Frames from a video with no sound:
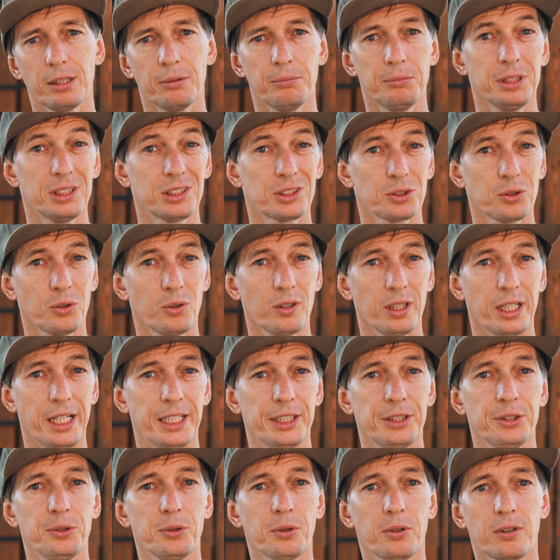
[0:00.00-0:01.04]
the midsole
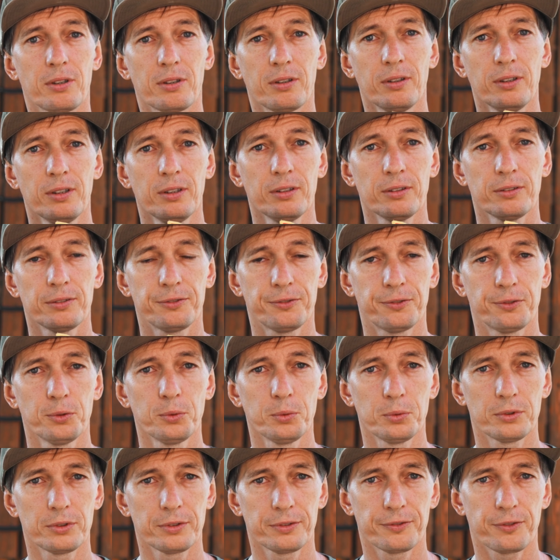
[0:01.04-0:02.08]
and your
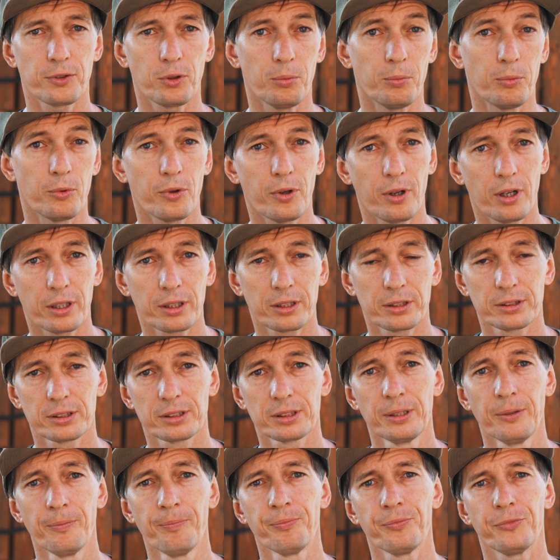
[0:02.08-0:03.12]
foot from rocks,
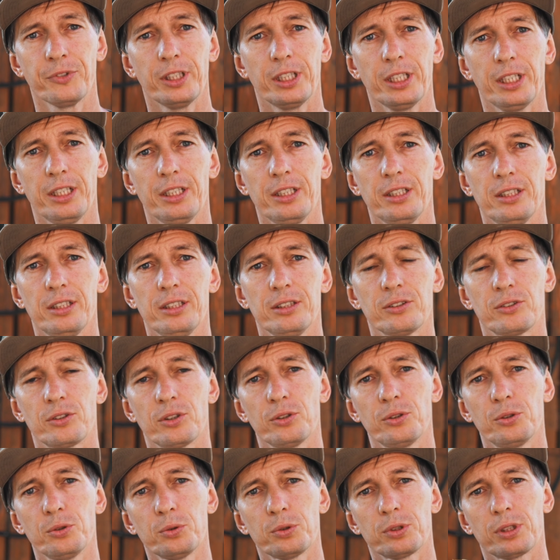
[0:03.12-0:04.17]
they
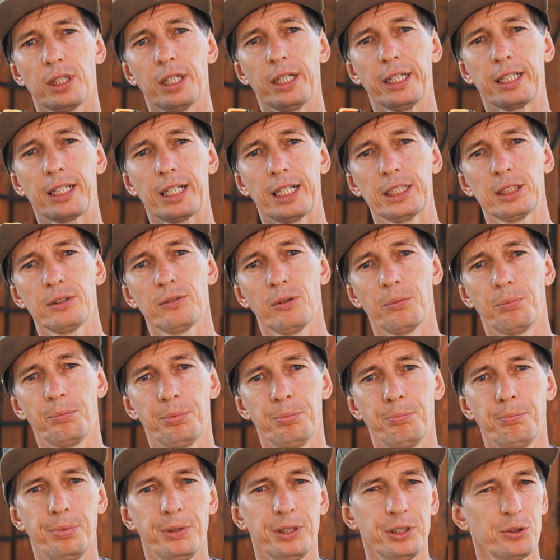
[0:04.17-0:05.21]
introduced like kind of a
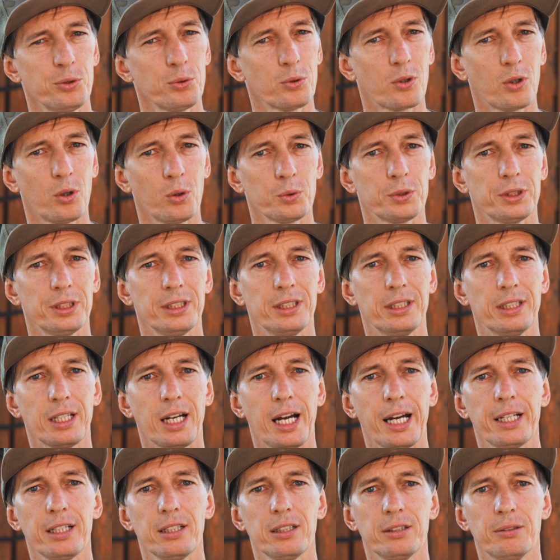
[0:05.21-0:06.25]
PU coated
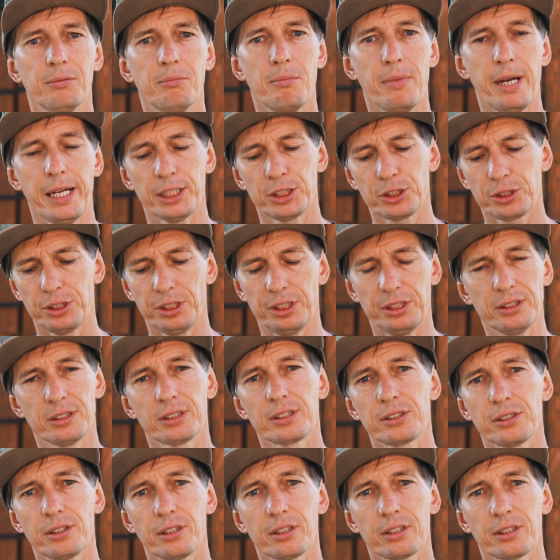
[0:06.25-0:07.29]
nylon mesh
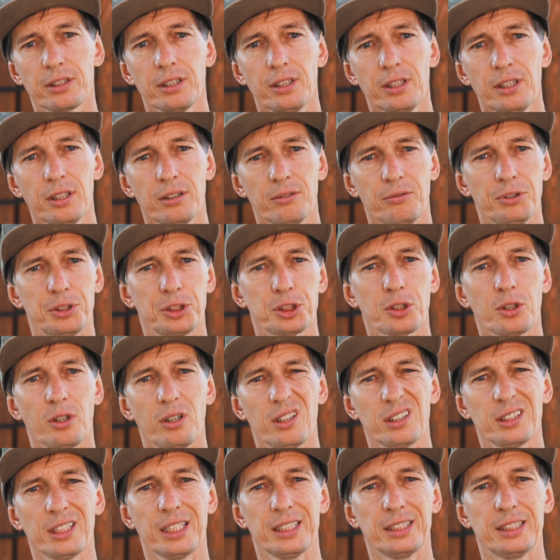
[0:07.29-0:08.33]
insert, which
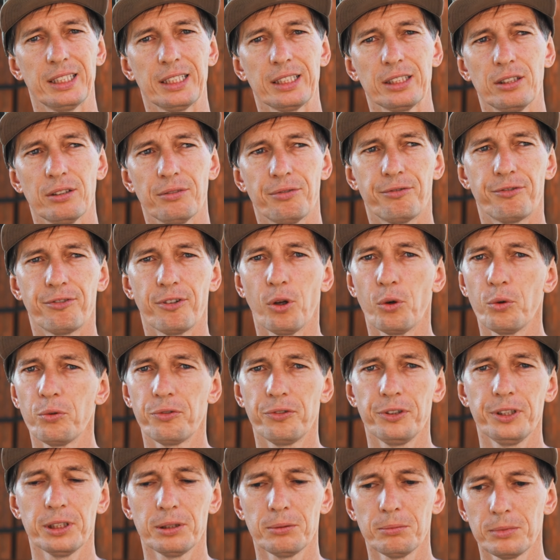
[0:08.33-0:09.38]
called, I think, the flow
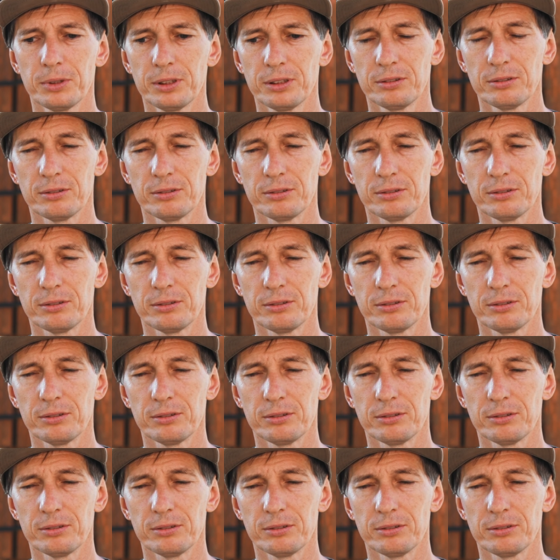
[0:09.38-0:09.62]
film,